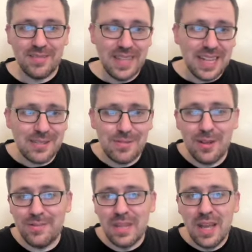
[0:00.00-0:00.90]
And that's, you
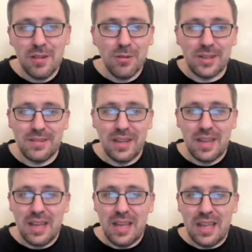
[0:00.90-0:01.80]
know, look,
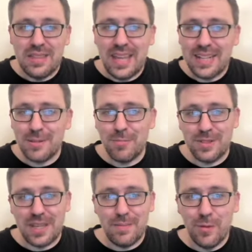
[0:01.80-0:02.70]
that's a
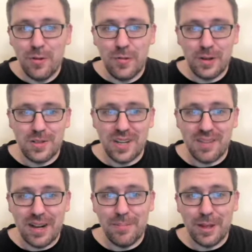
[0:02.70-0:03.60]
risky move when you're talking
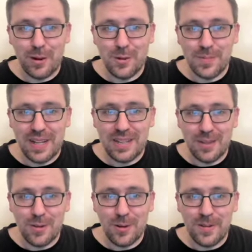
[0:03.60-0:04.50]
about a player who's about to
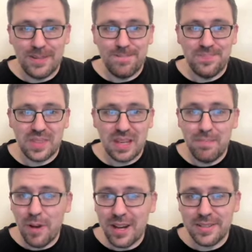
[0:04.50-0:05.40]
hit 30.
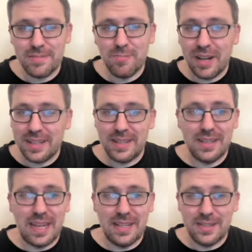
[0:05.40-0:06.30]
But Reddick,
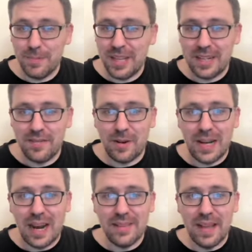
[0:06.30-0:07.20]
again, is playing at a very
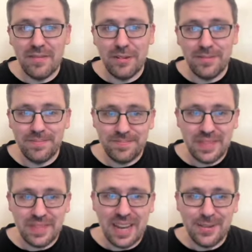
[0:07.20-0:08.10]
high level.
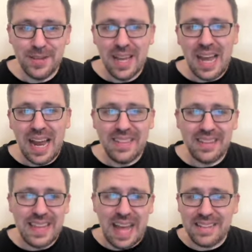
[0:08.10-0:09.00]
And I
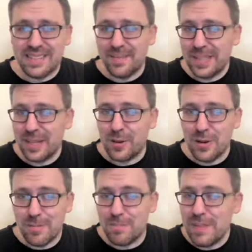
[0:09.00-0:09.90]
think that's something that
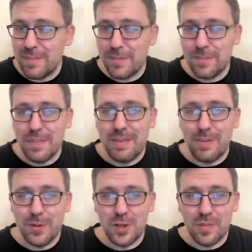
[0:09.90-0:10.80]
could maybe
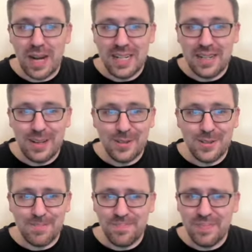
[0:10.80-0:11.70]
put your mind at
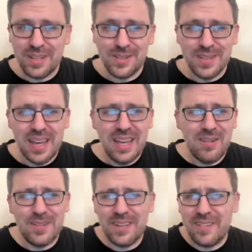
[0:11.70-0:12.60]
ease, because you
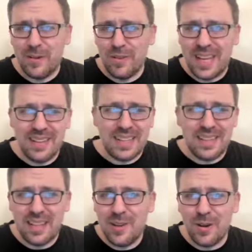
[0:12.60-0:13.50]
were talking about like
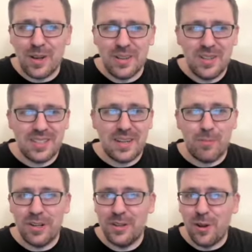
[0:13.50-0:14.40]
a year ago, the Jets
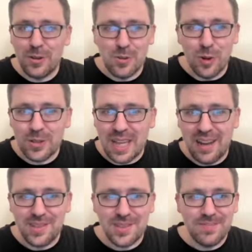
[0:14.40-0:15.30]
brought in all these old
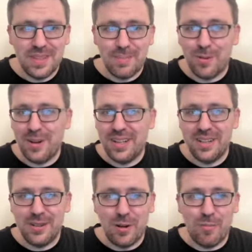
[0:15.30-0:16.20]
guys. They brought
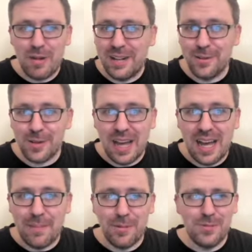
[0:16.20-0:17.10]
in, you know, Randall
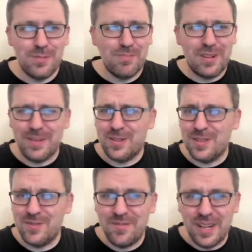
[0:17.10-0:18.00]
Cobb, who's pretty much
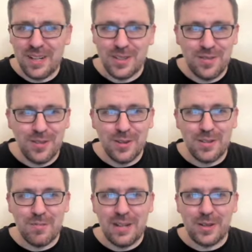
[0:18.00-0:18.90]
just finished. If you looked at
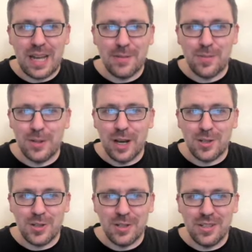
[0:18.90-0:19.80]
Randall Cobb's
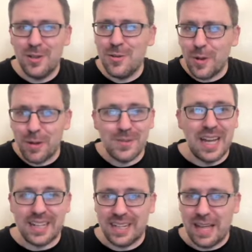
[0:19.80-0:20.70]
production, you knew he was not
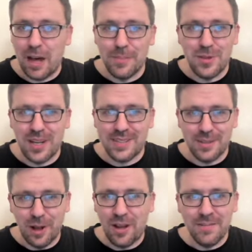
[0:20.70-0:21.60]
going to help the Jets at
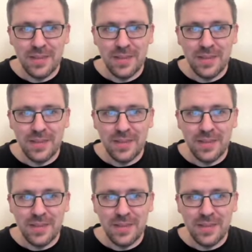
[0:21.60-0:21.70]
all.